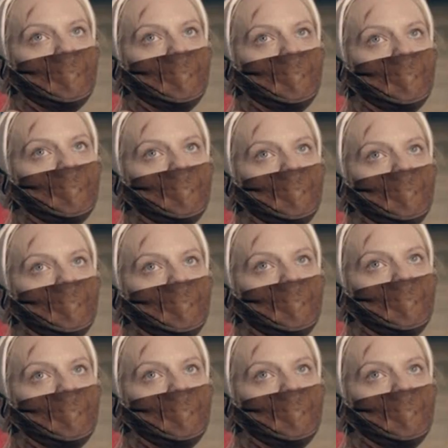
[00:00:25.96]

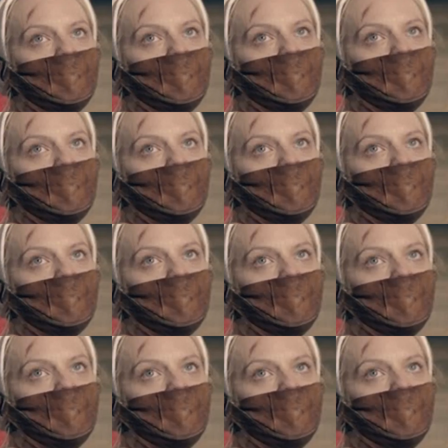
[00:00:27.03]

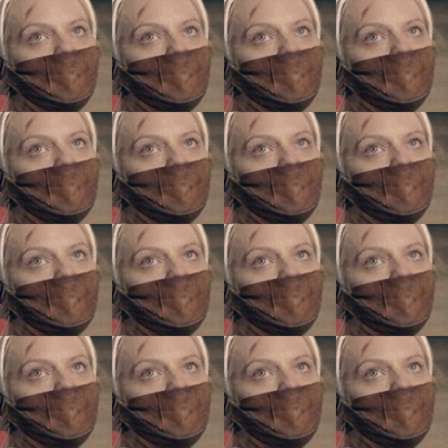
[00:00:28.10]
Nothing is said.